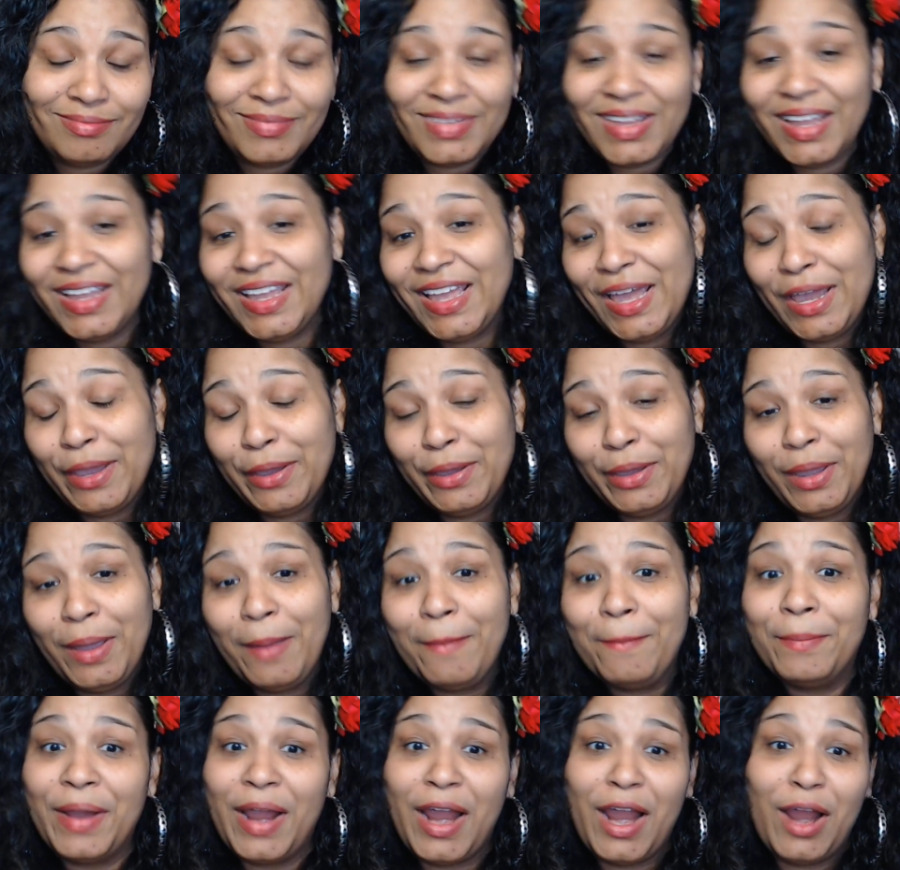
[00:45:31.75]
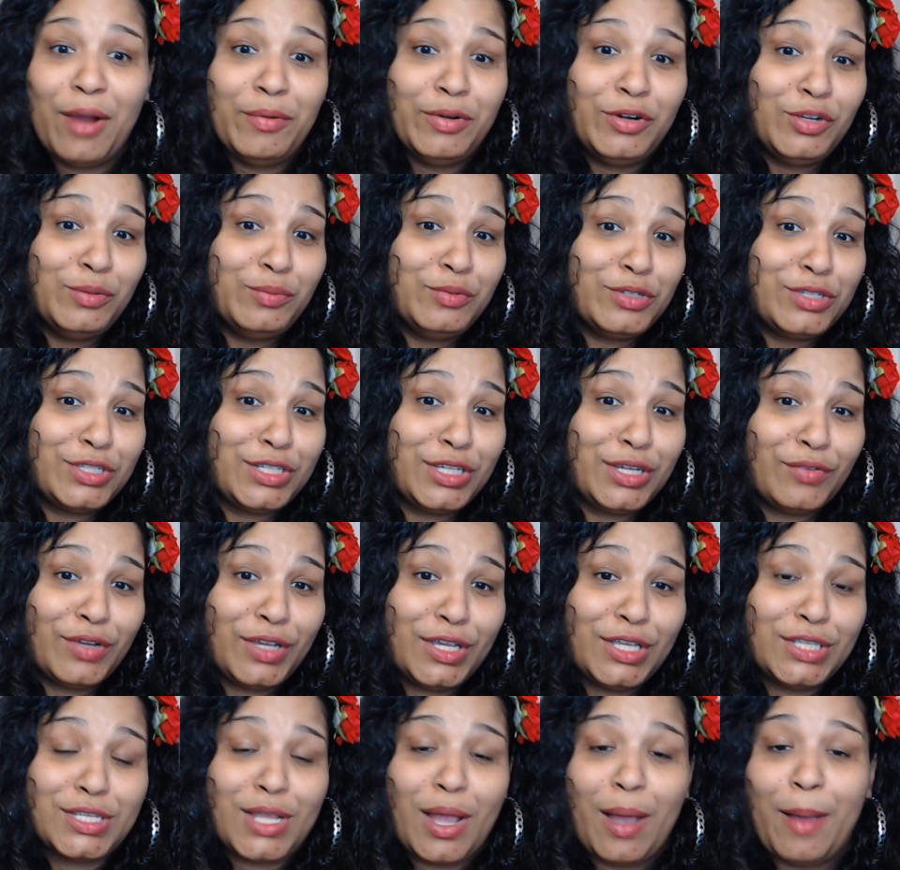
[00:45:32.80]
a paranormal
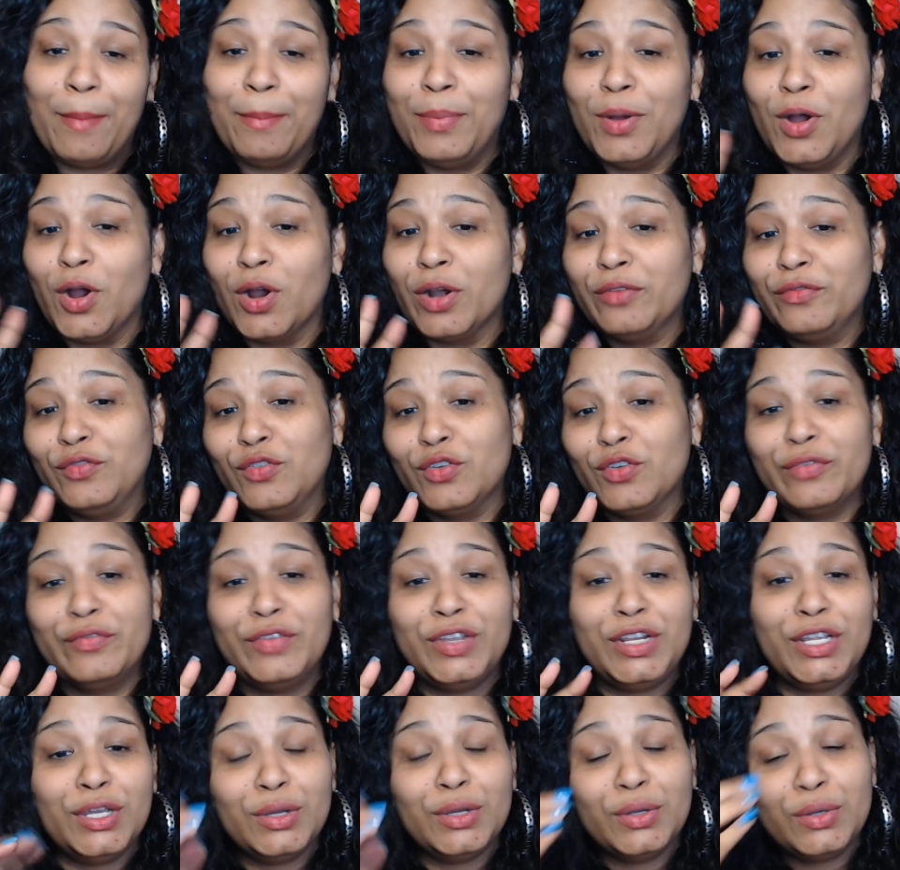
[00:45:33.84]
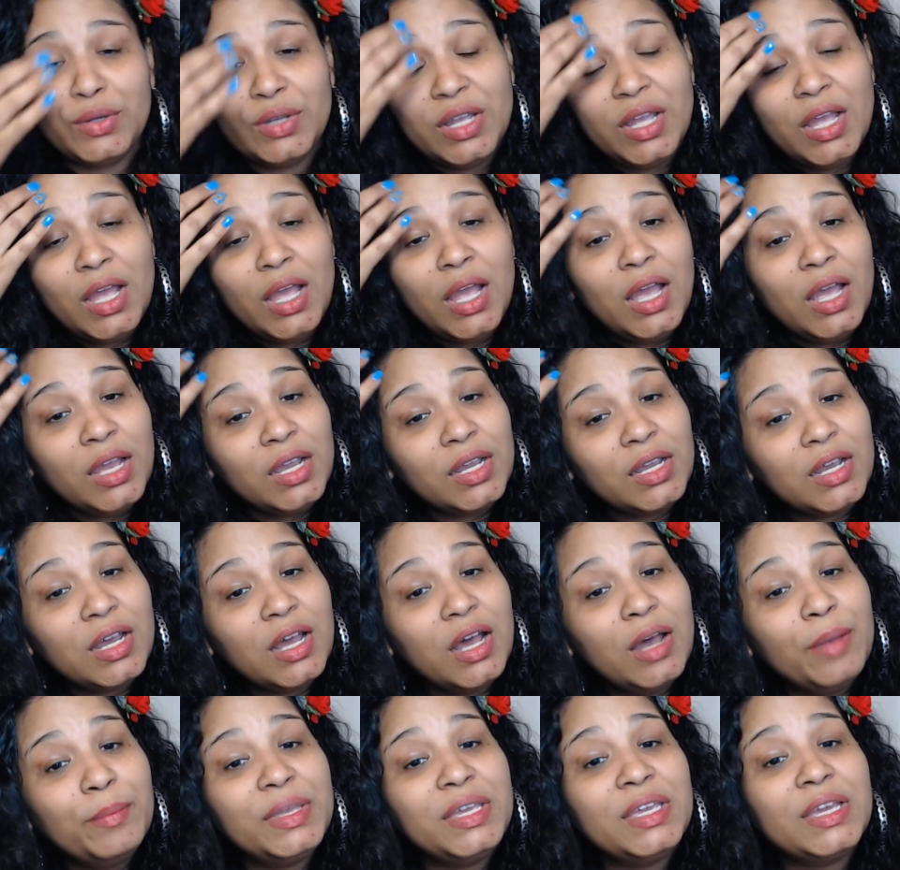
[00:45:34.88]
series, a part 4 video
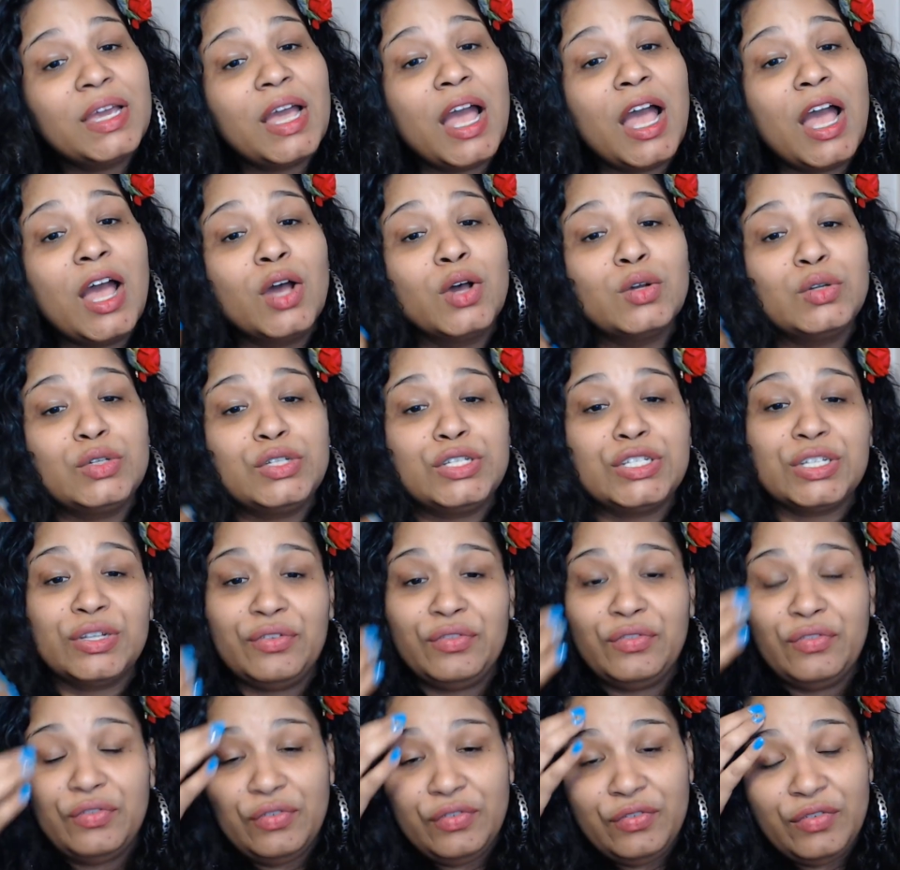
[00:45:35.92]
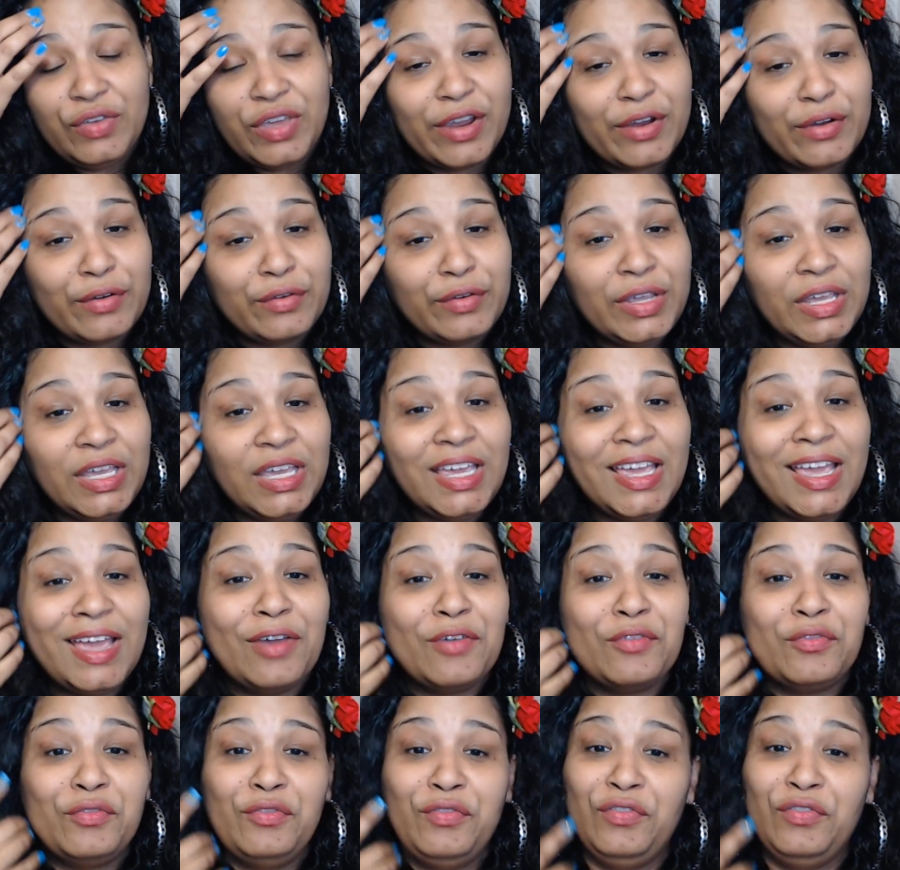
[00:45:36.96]
coming out very,
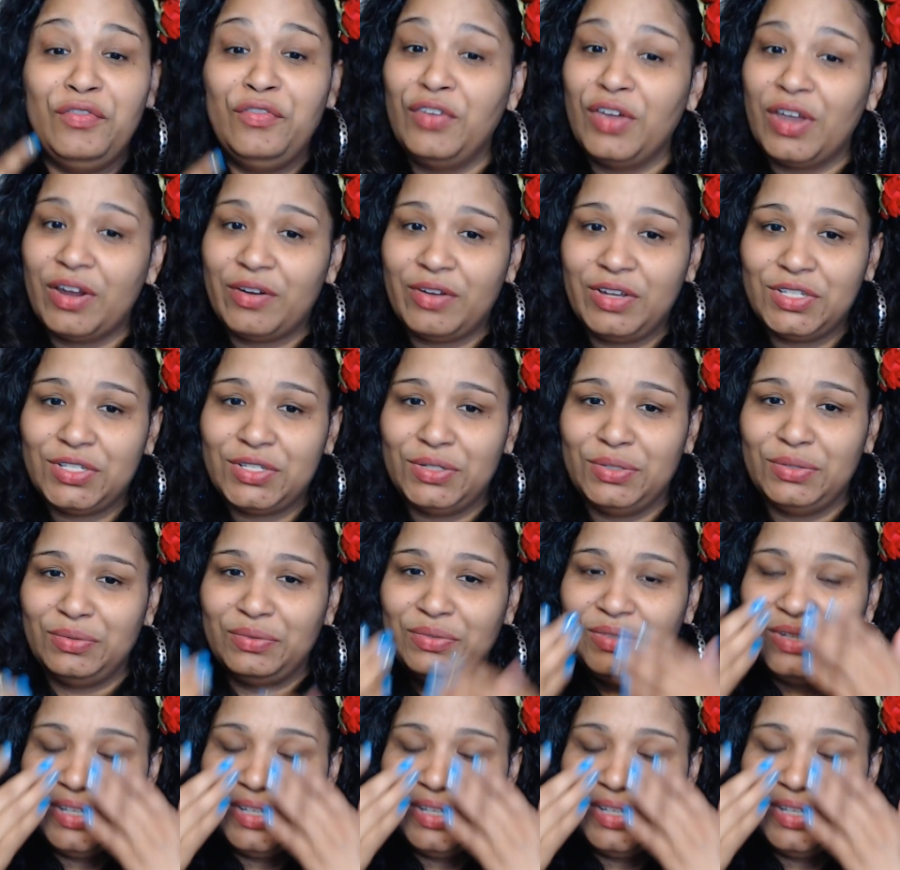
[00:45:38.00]
very soon.